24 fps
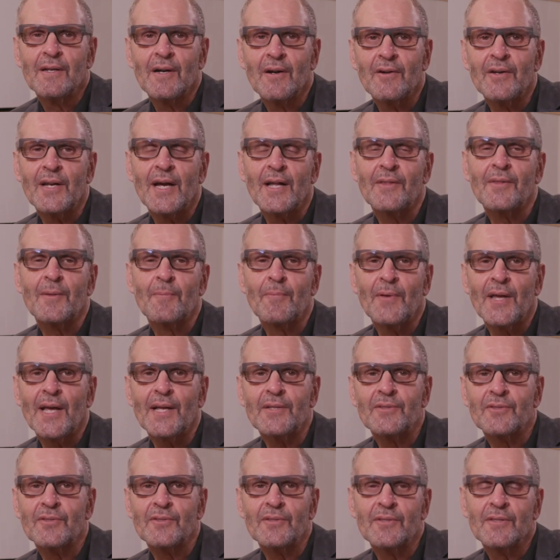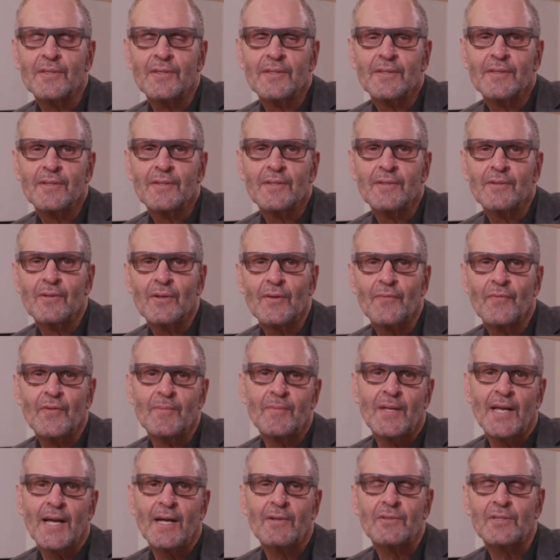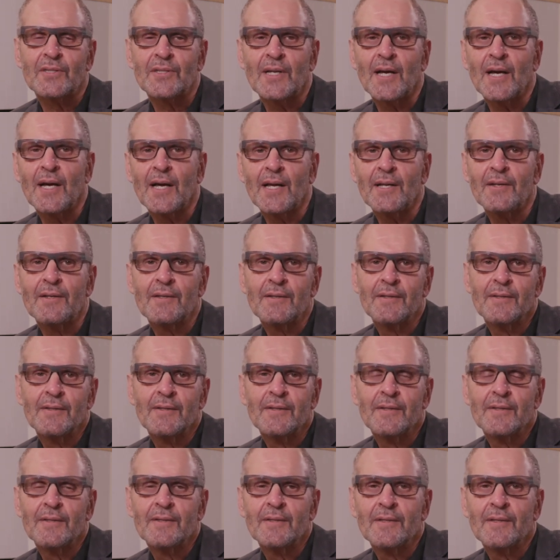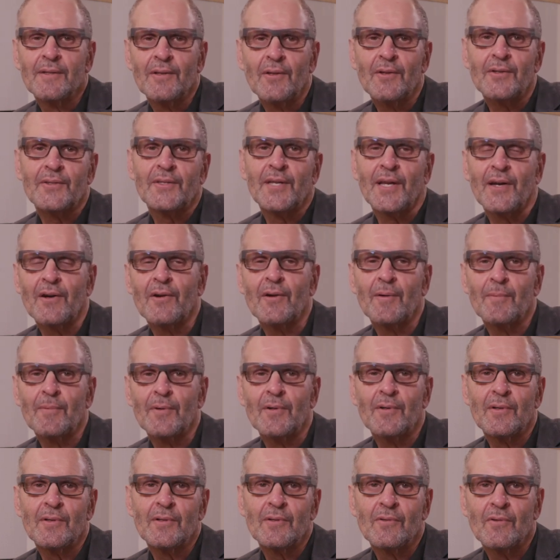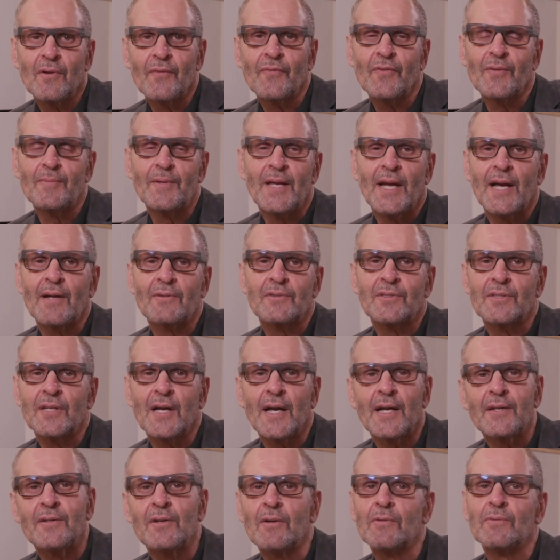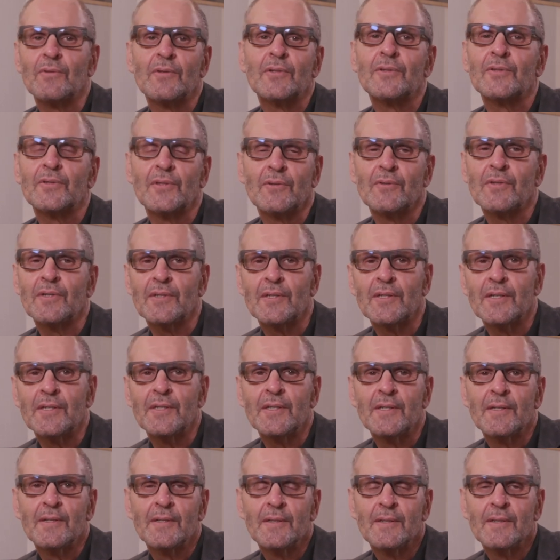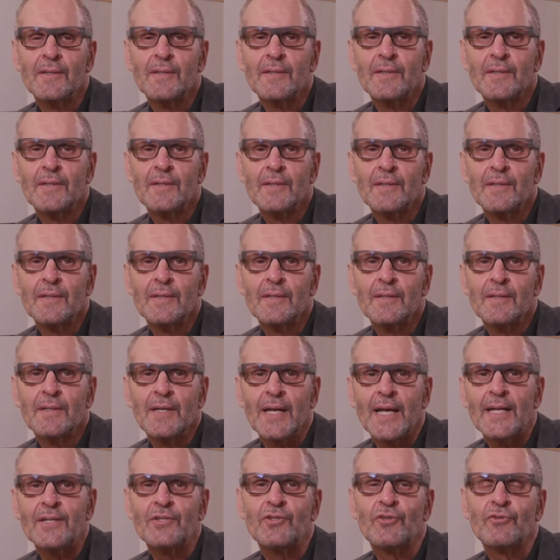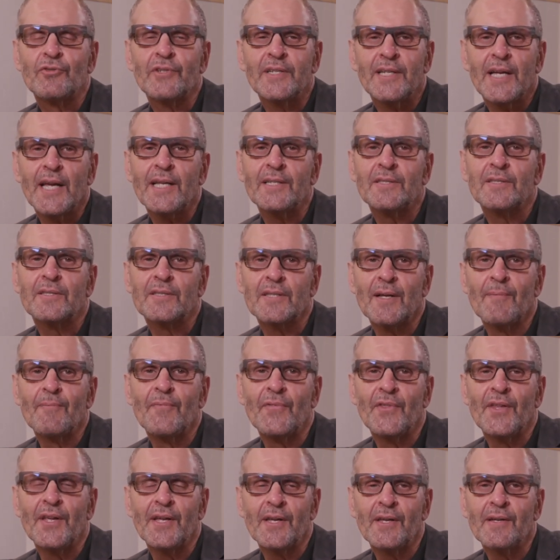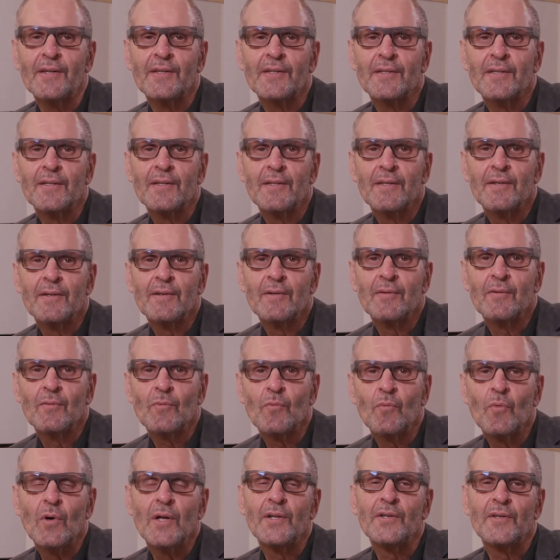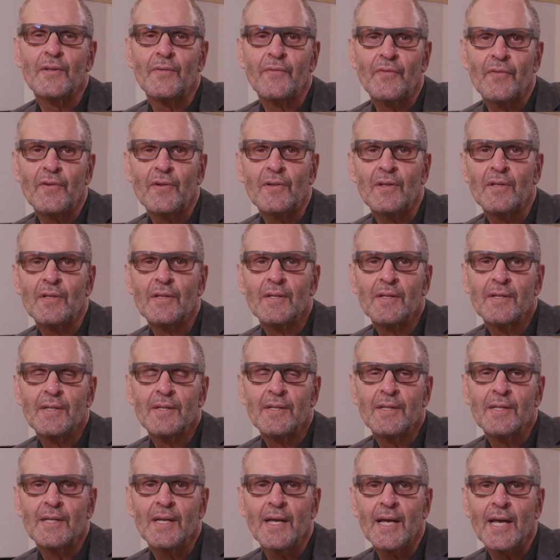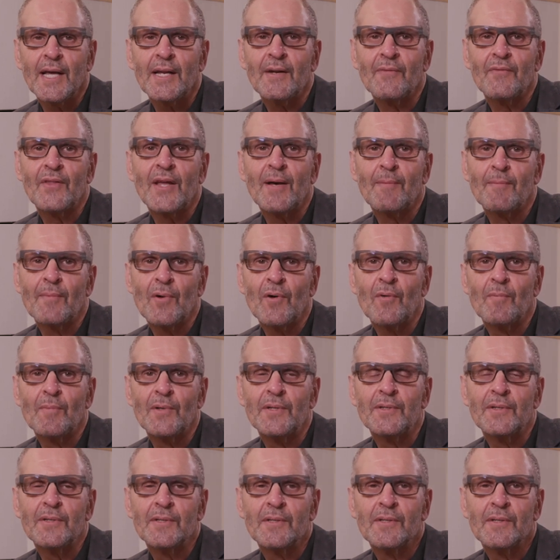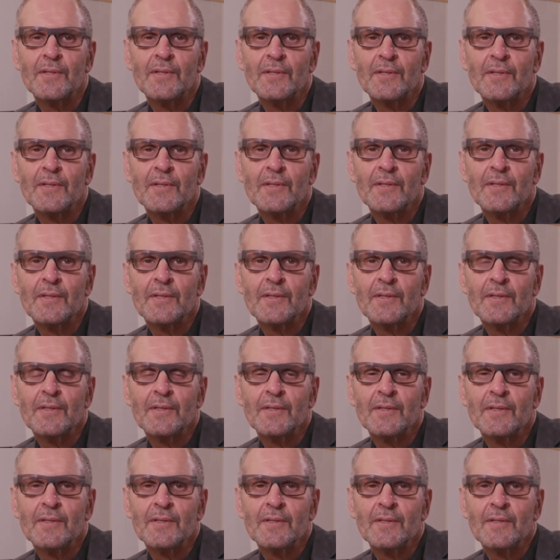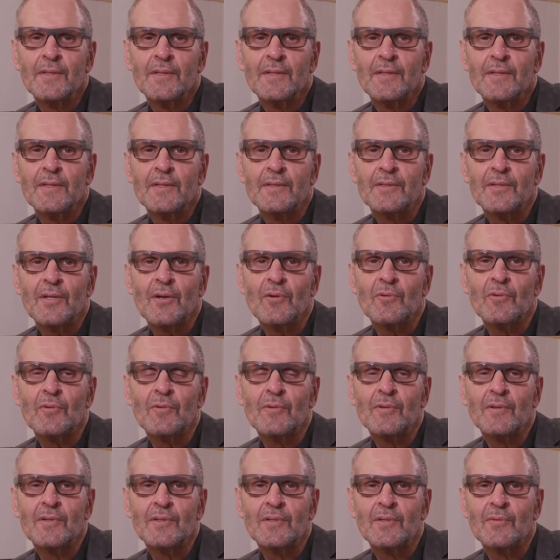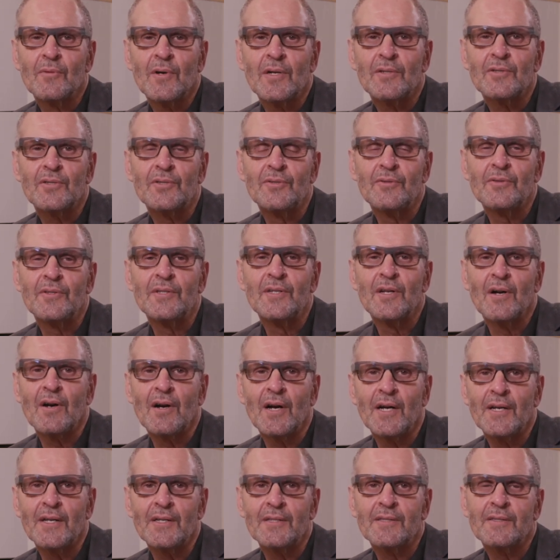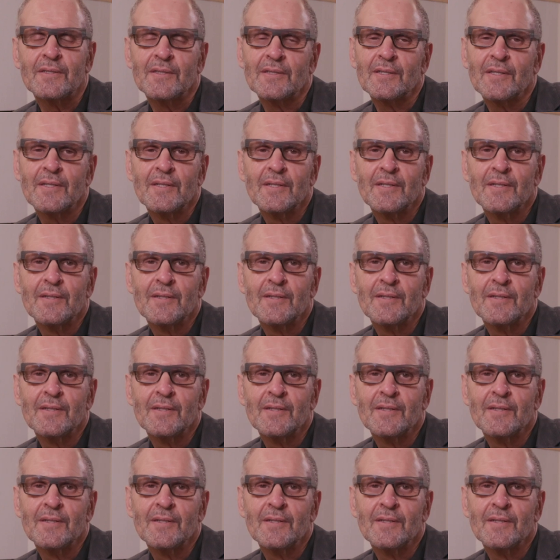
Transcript: are not the best, or from the outside look terrible, or from the outside don't look so good, and create something wonderful out of that moment. So, to our student artists,